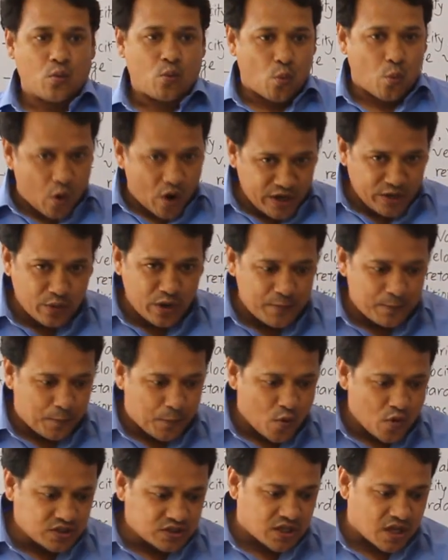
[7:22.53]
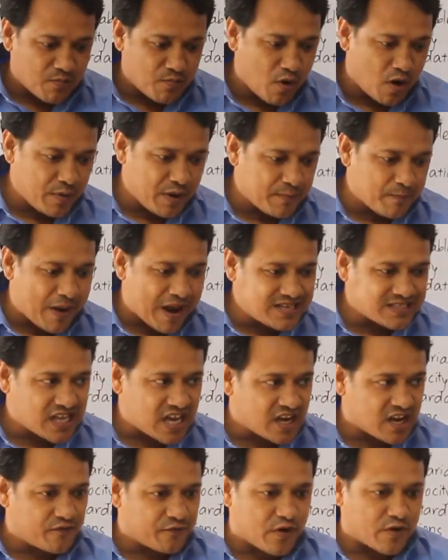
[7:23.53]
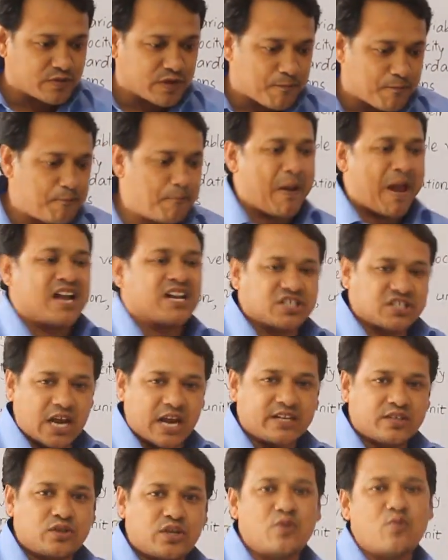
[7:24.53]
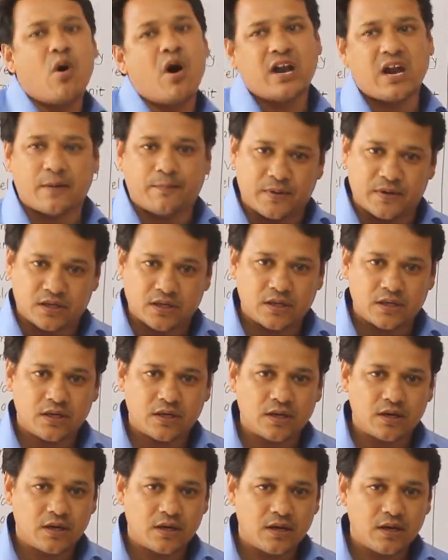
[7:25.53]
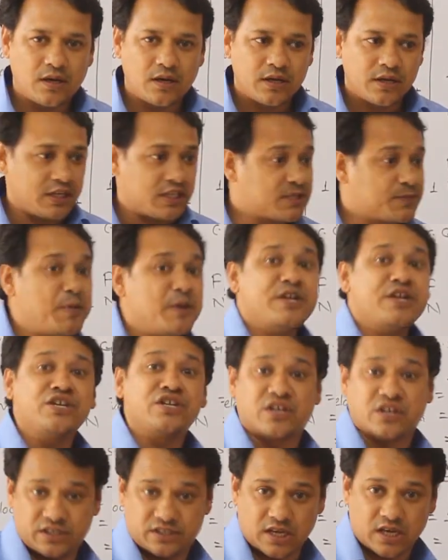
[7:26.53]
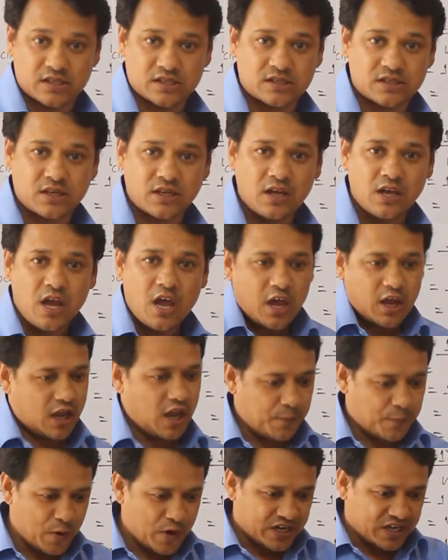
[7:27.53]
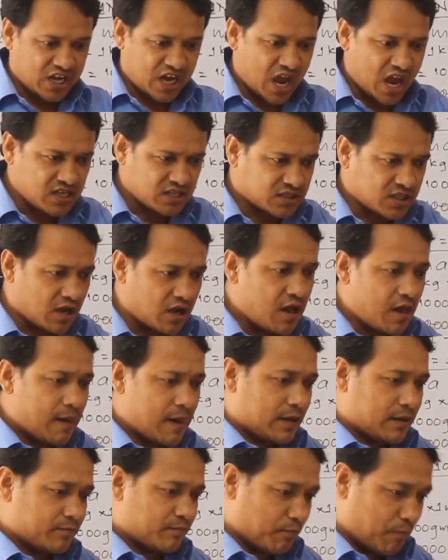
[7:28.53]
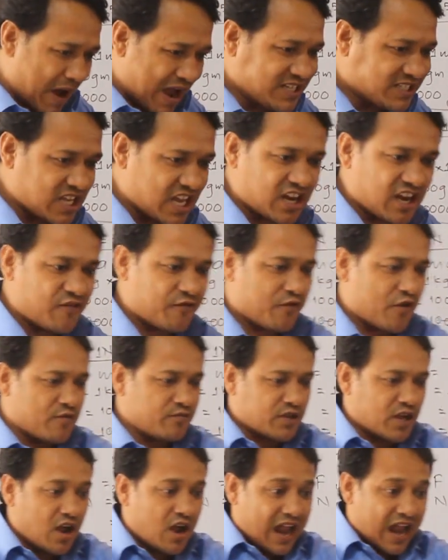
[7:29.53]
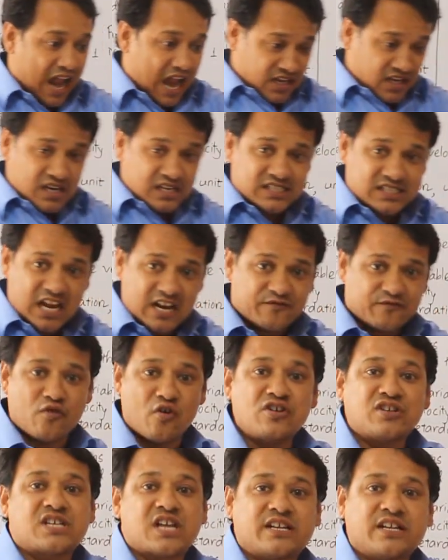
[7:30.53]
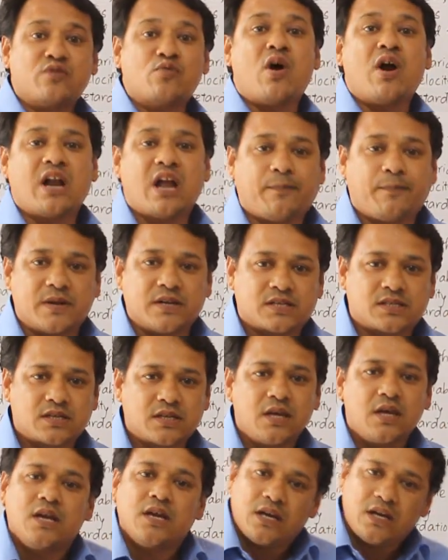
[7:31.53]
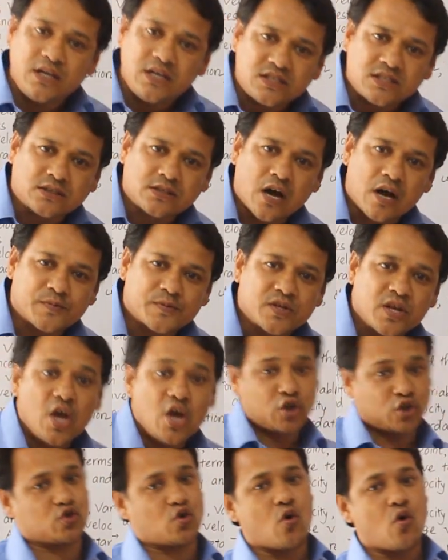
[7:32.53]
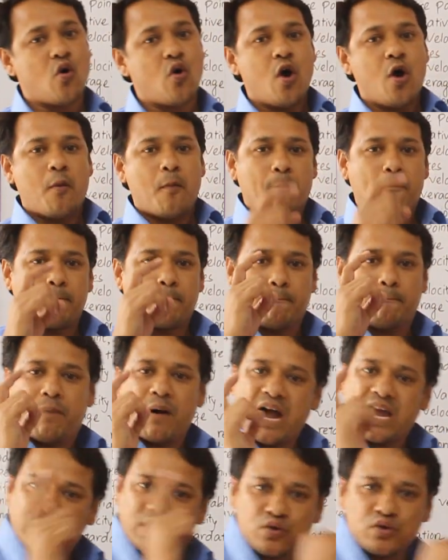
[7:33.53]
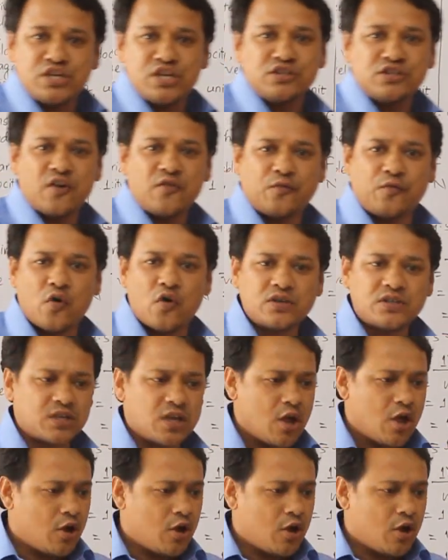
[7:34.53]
when we push the moving bicycle from the back side, then what happens? Speed increases. If we catch the bicycle from the handle side, front side, then what happens? It stops. So by using the force,